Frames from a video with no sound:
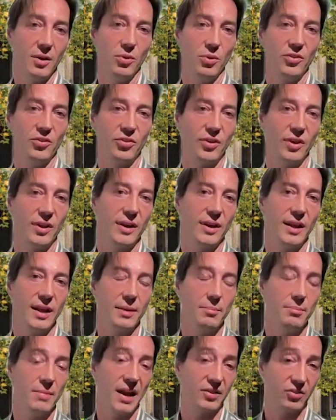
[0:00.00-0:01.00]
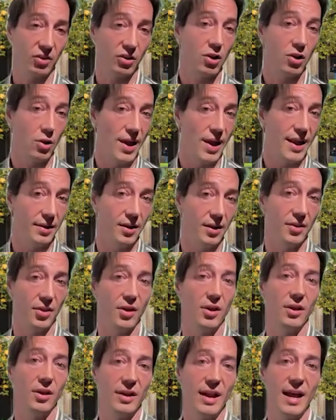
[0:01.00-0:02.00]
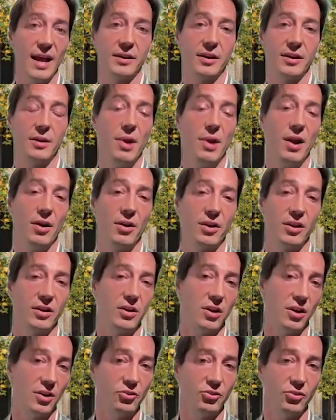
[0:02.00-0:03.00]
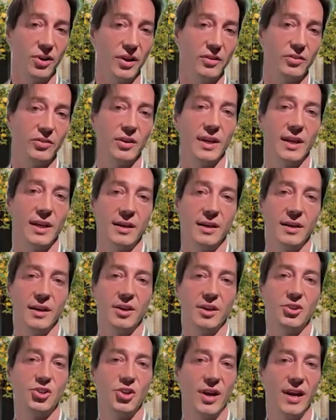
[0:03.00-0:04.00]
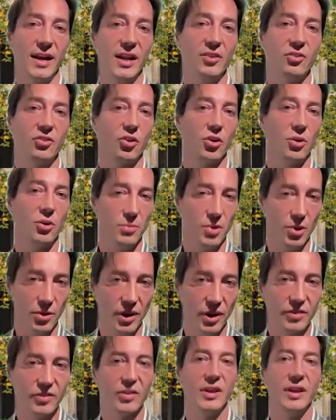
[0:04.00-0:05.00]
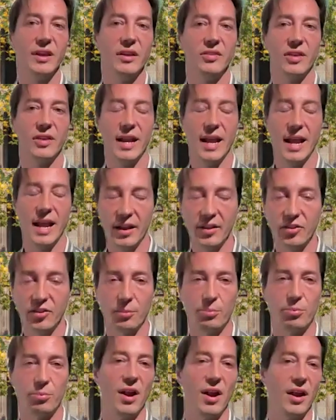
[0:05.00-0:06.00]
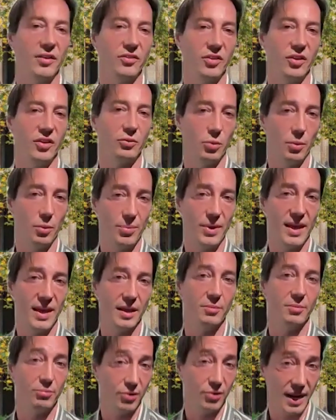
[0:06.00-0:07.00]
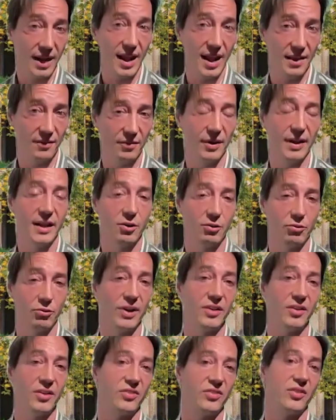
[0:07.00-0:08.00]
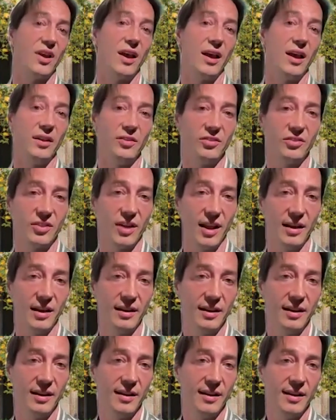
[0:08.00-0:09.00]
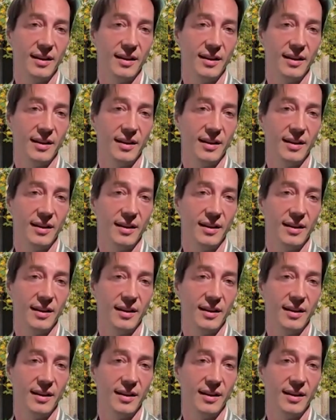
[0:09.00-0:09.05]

was that in Mexico and other Latin American countries, Chinese communities and enterprises were being pretty heavily criticized. And